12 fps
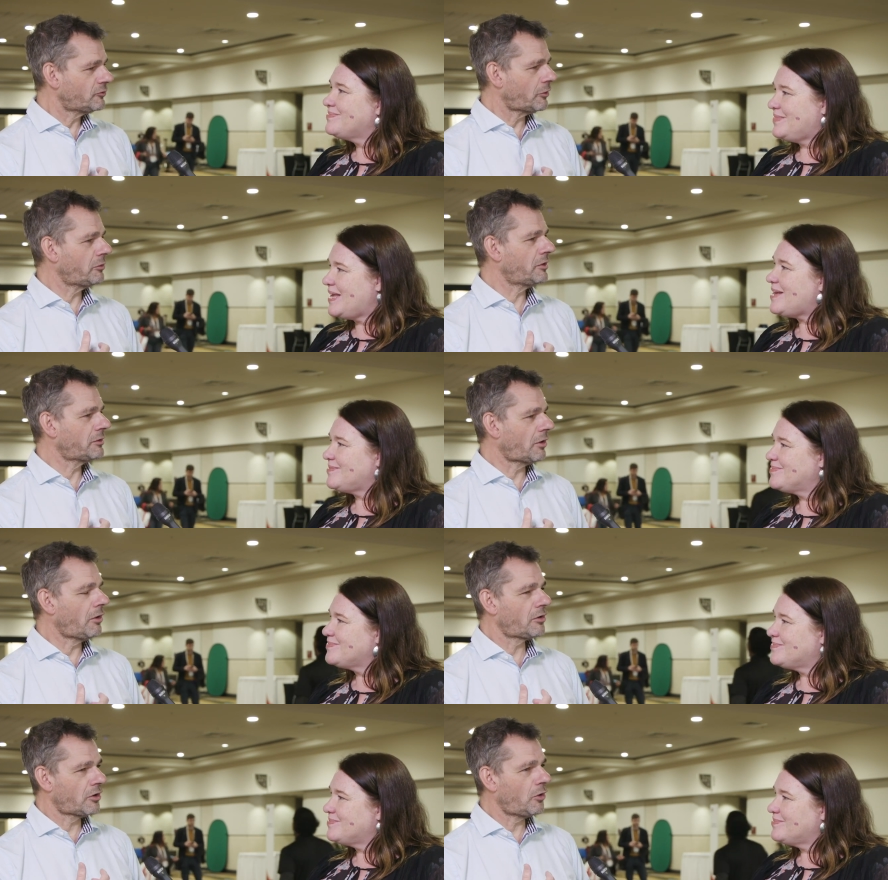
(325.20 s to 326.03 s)
Speaker 1: So I think that
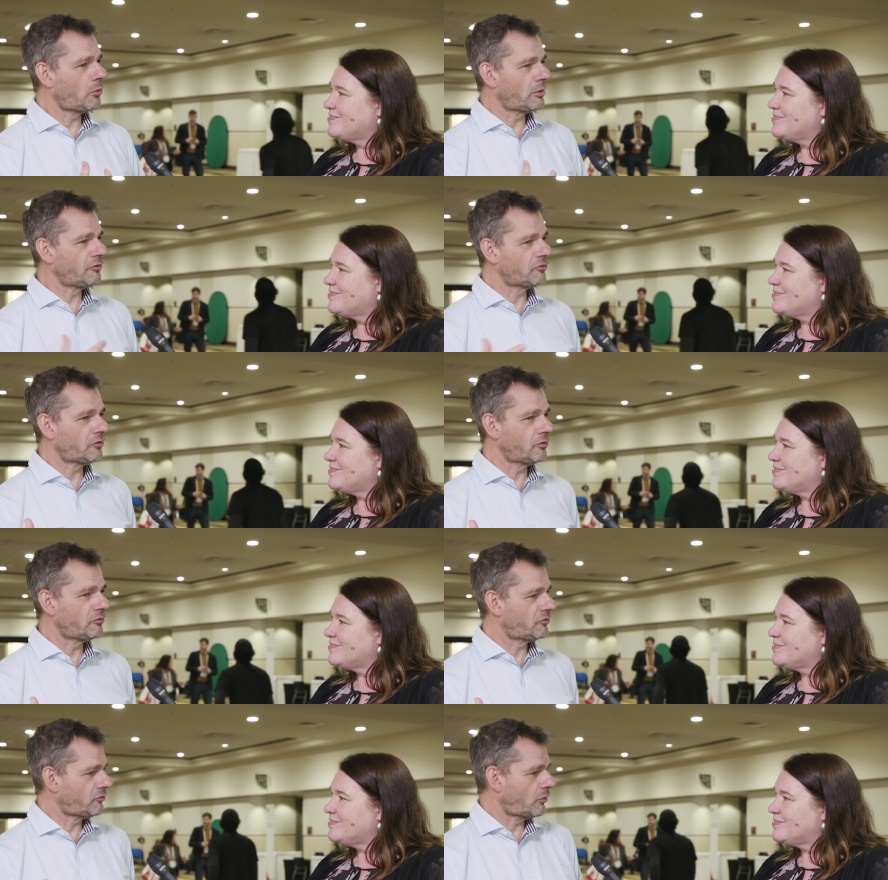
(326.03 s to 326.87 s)
our goal is
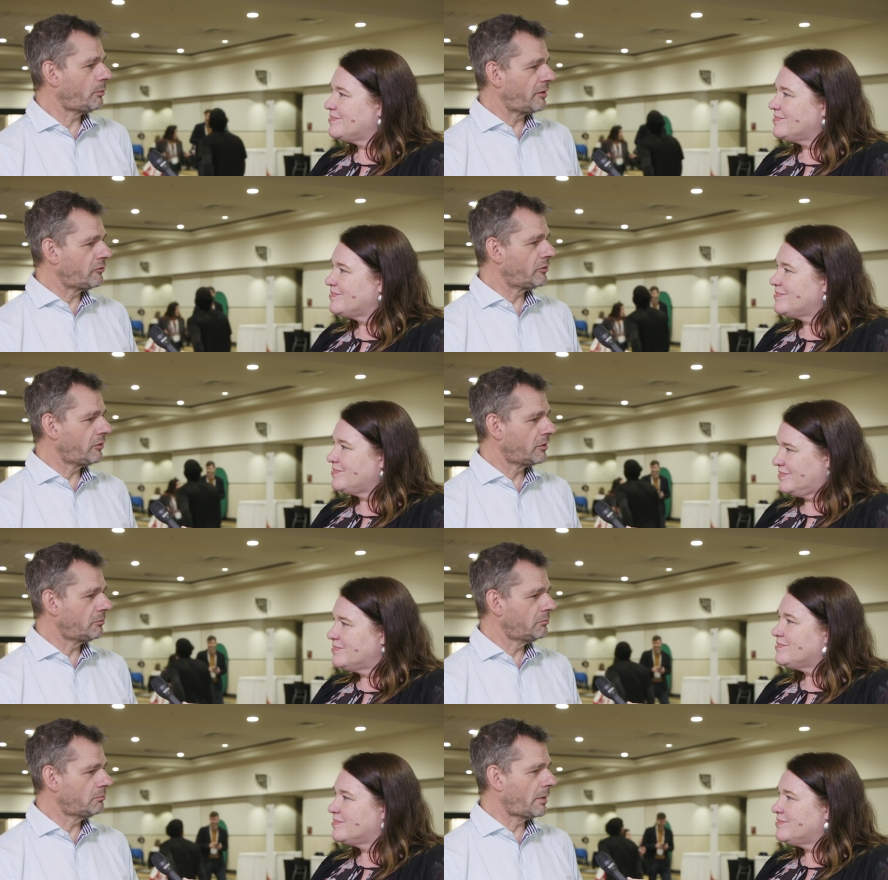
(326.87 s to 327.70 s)
to stop everything
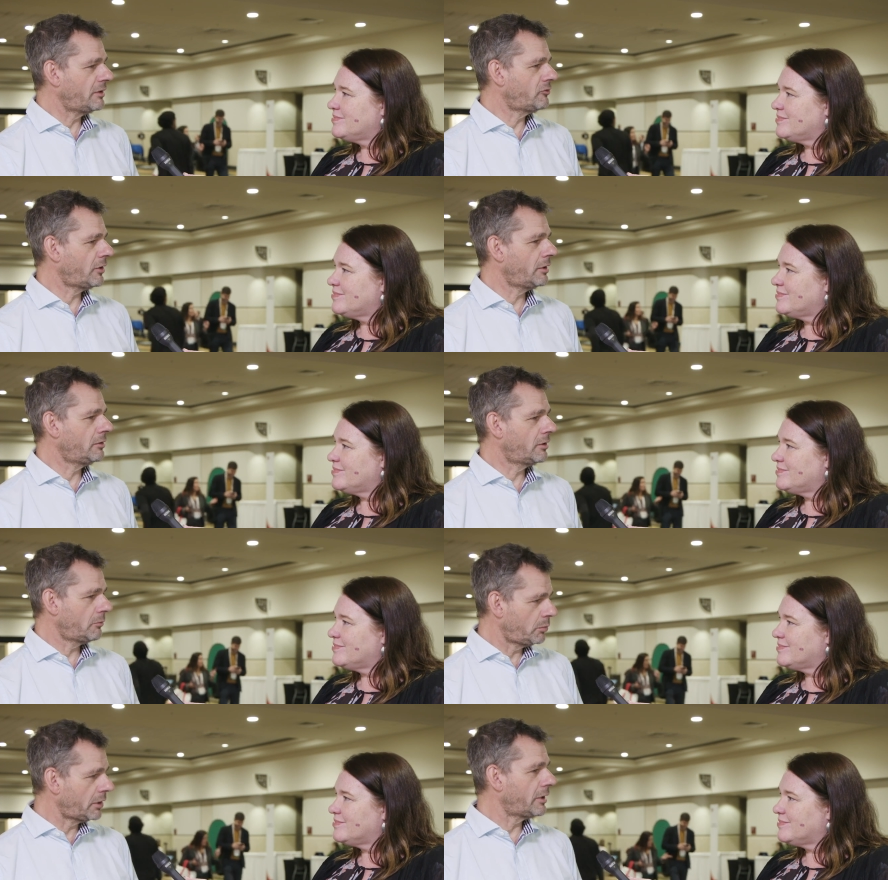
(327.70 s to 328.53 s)
and maintain
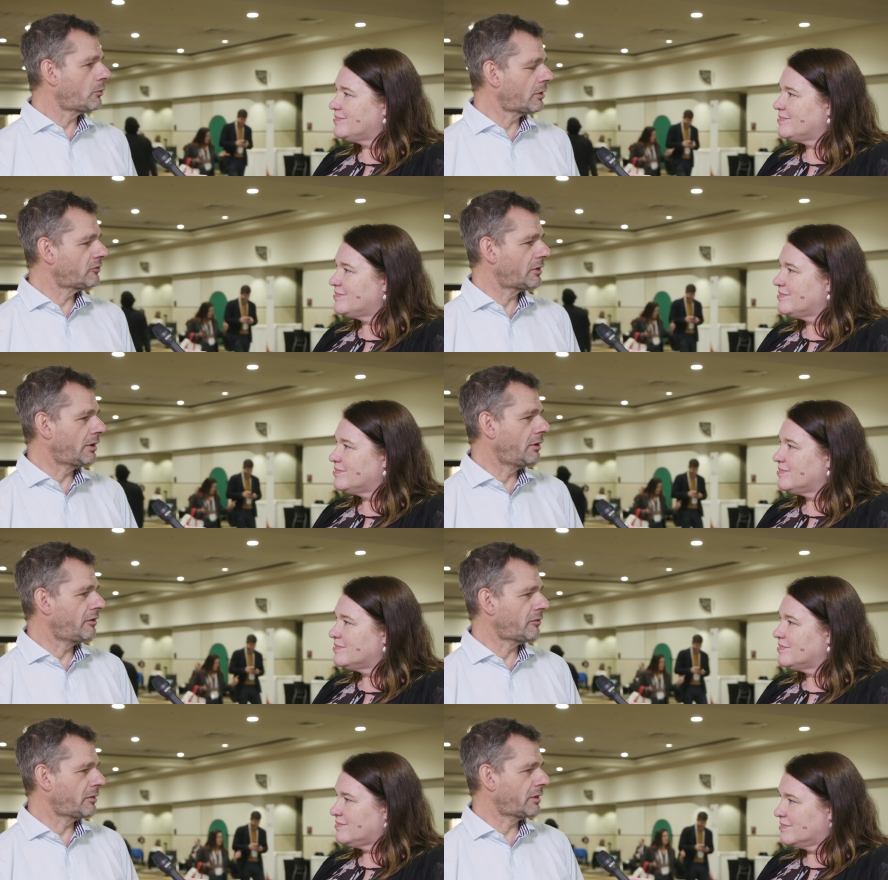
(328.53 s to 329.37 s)
complete quality of
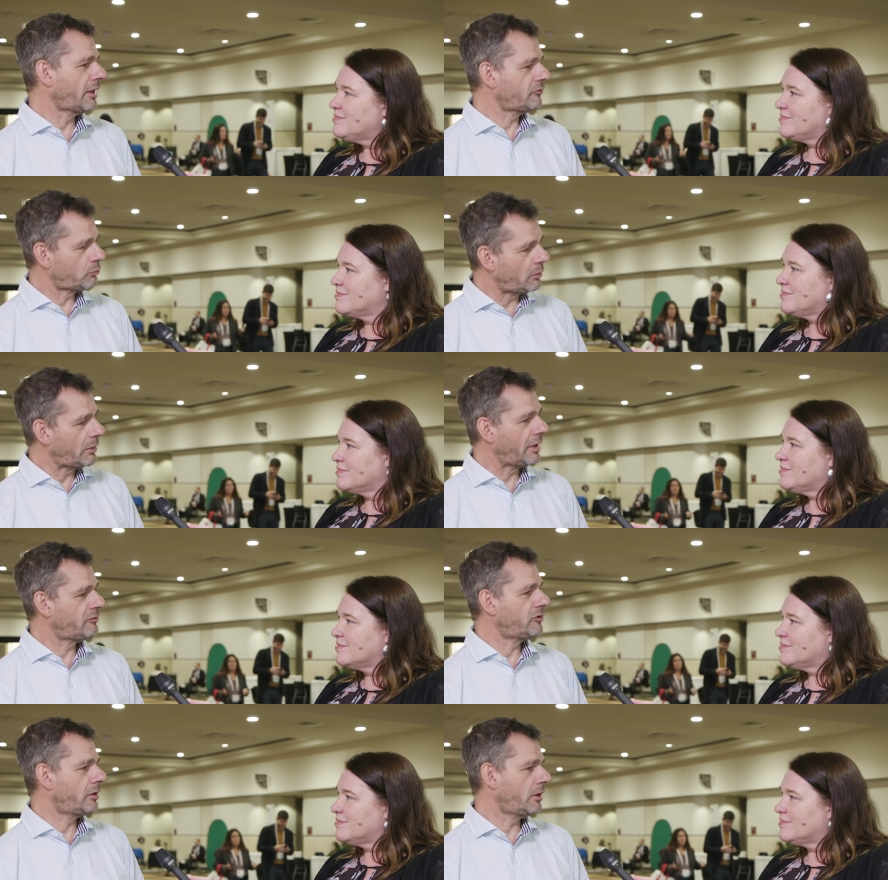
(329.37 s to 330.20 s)
life. I think that's where we
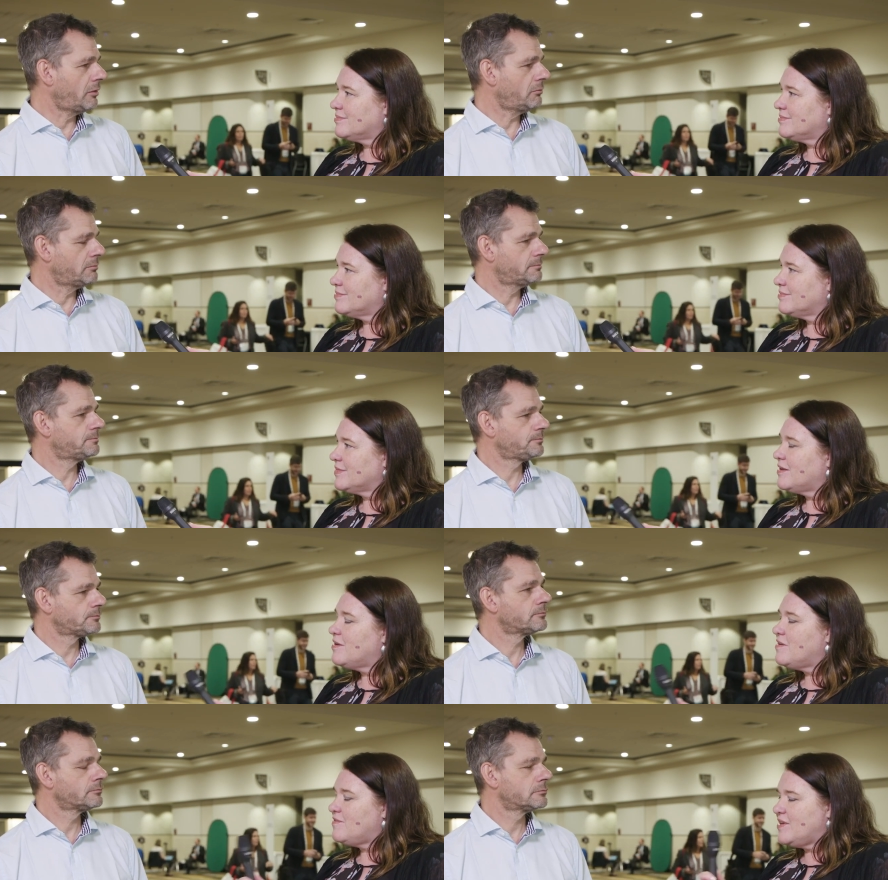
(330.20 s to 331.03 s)
have to go.
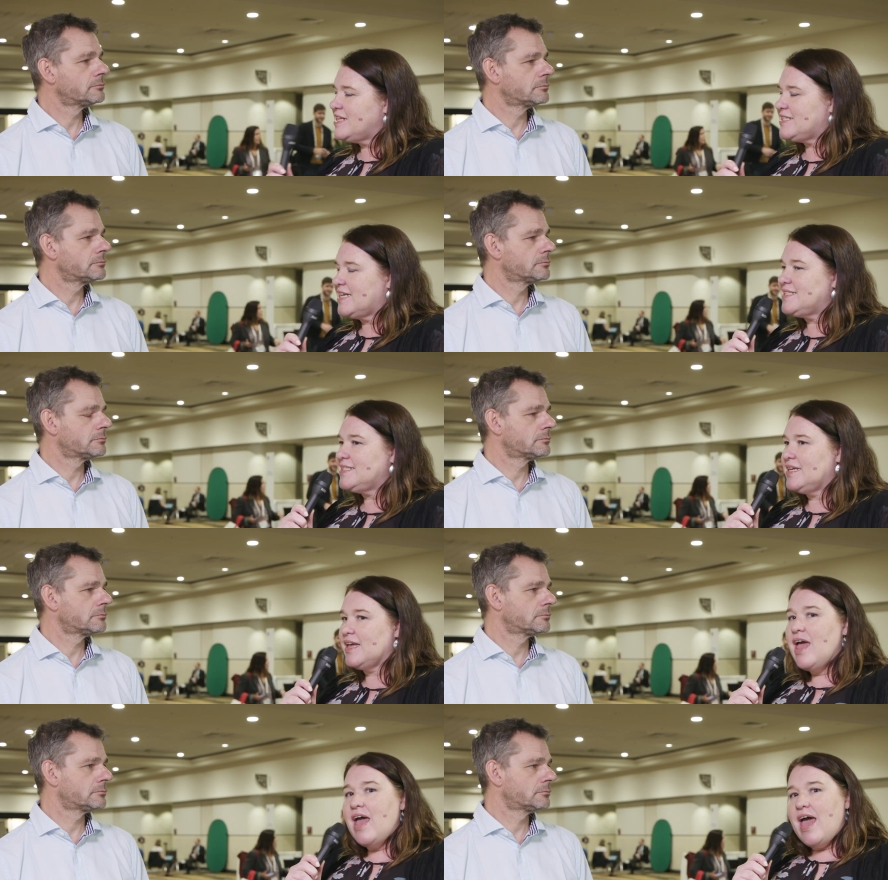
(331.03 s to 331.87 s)

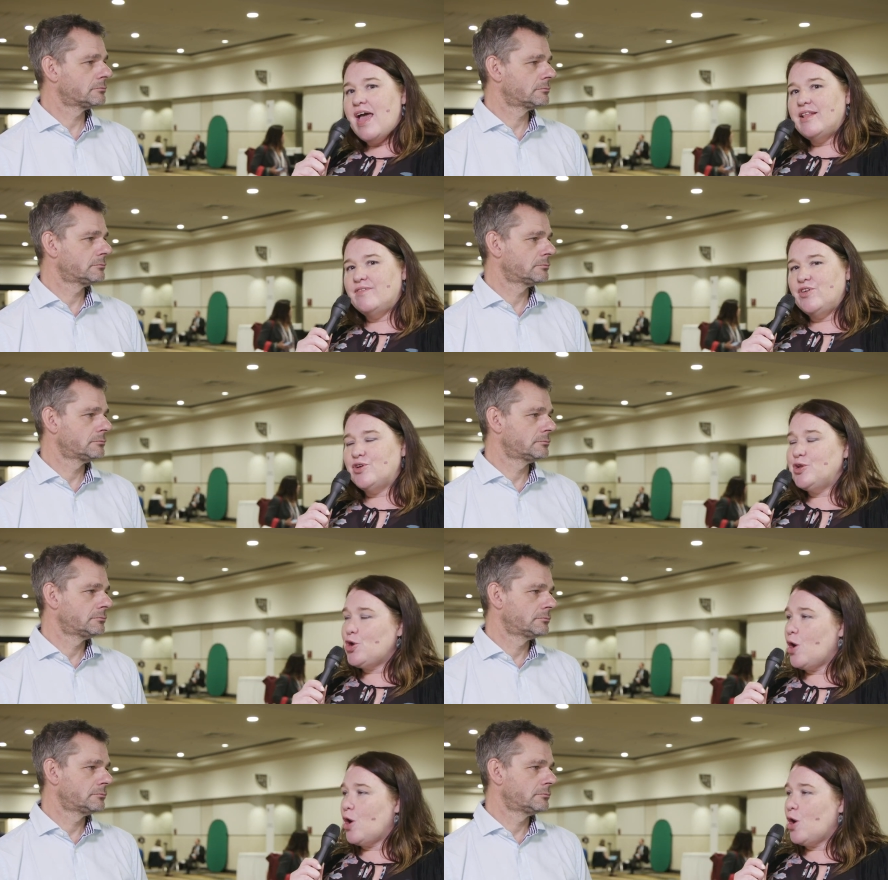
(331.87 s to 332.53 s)
Speaker 2: Fantastic. And have you got any